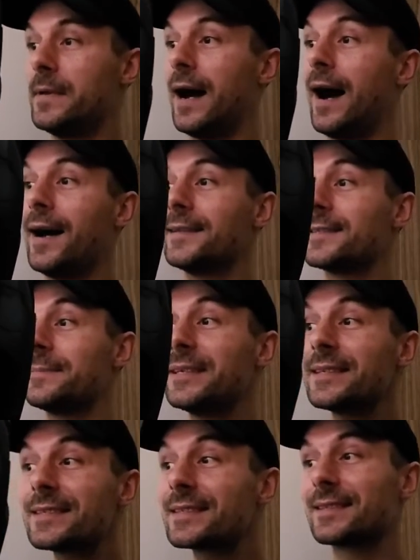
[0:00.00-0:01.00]

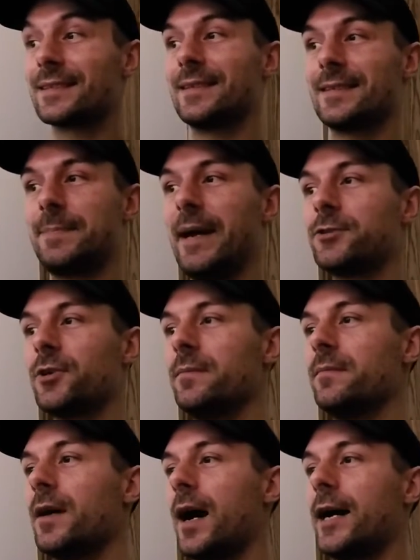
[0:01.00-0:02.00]
Artemis
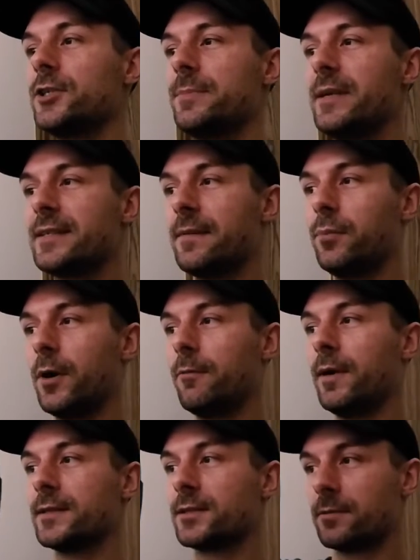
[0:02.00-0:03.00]
Spectrum RGB
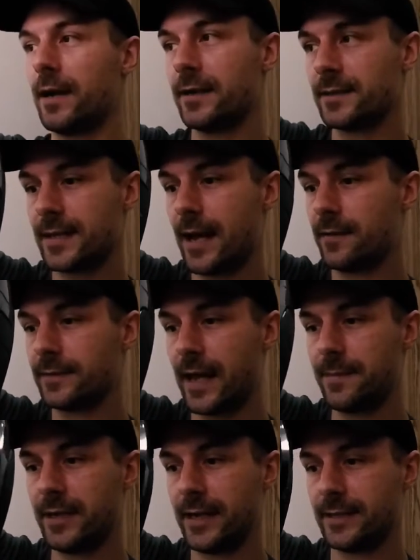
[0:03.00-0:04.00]
7.1 surround sound
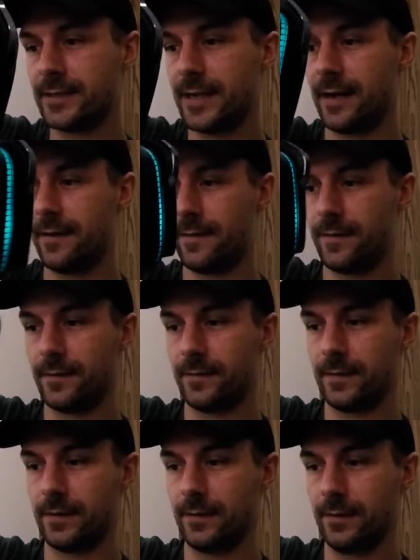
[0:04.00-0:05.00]
gaming headset
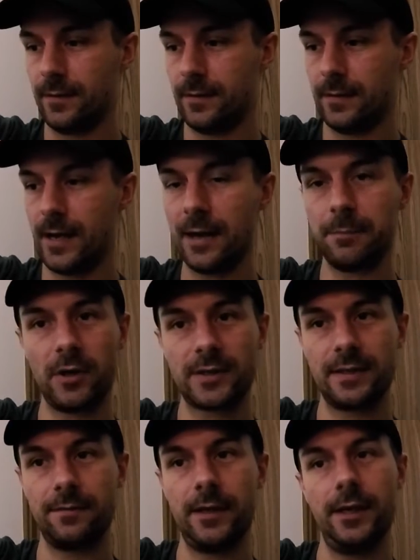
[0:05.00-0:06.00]

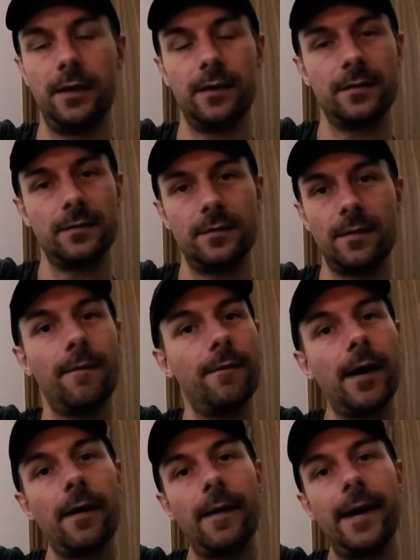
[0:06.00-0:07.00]
unboxing video.
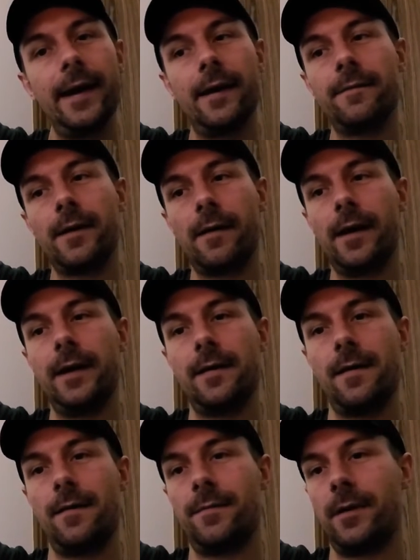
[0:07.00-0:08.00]
Very
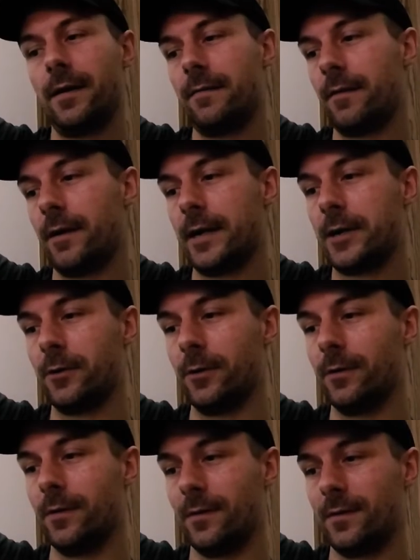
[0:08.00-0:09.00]

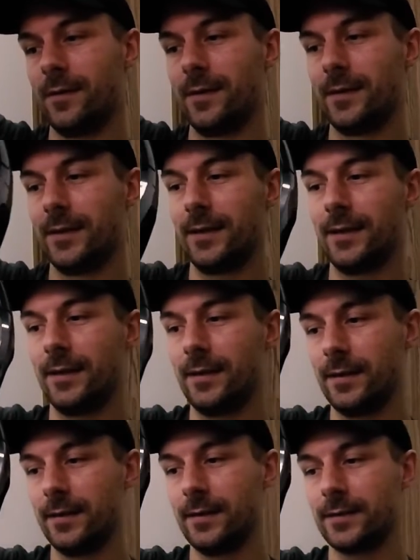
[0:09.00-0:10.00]
cool.
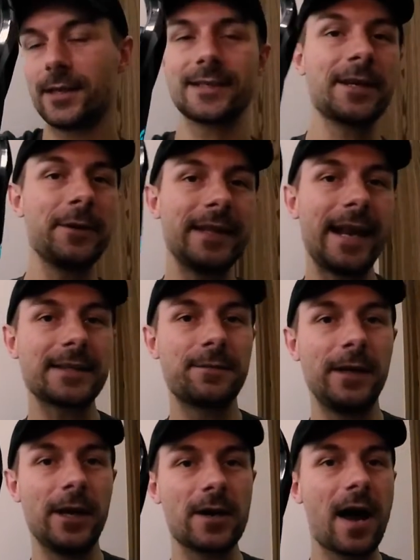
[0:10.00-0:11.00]
So I'll see you in the next
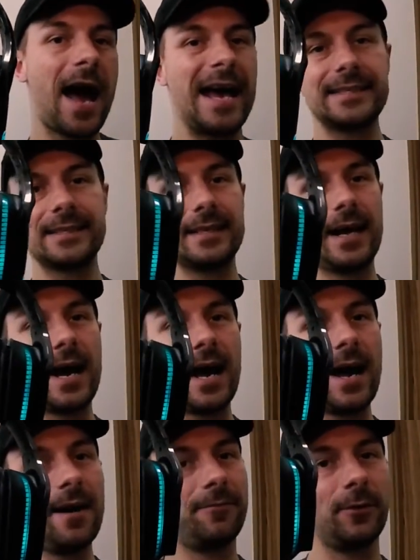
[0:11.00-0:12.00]
video, guys,
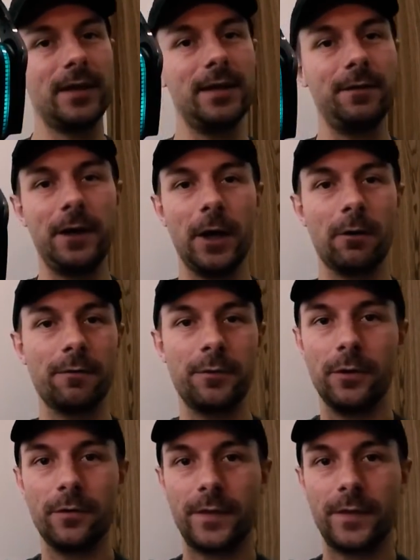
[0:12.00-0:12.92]
for the video review of